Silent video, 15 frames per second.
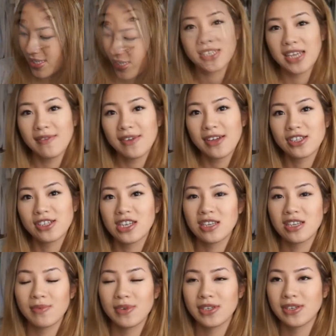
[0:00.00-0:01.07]
I was having a
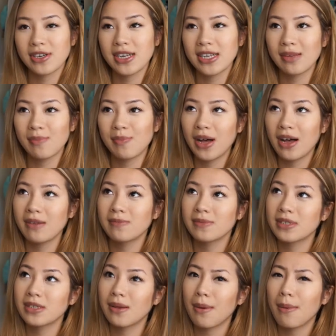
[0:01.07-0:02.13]
toss-up between the Bonds
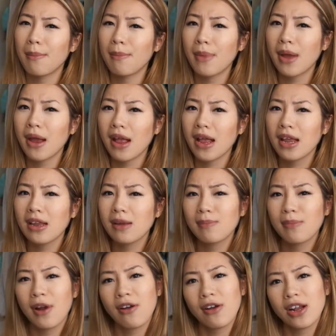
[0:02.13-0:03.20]
Mary
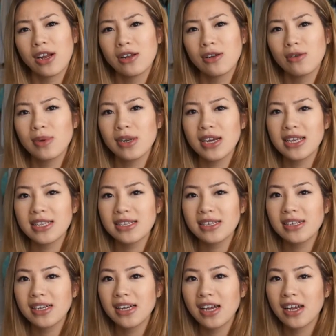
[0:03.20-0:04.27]

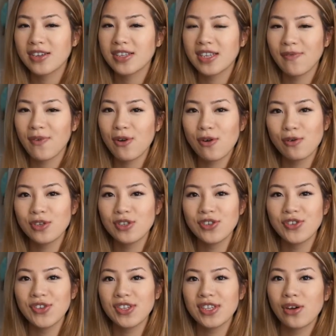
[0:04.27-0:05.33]
Luminizer, because everyone always
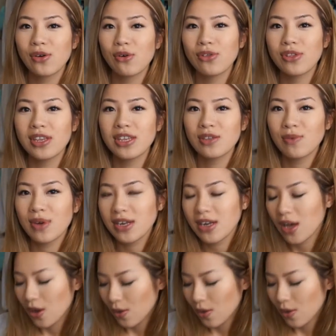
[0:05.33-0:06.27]
uses that, or this one,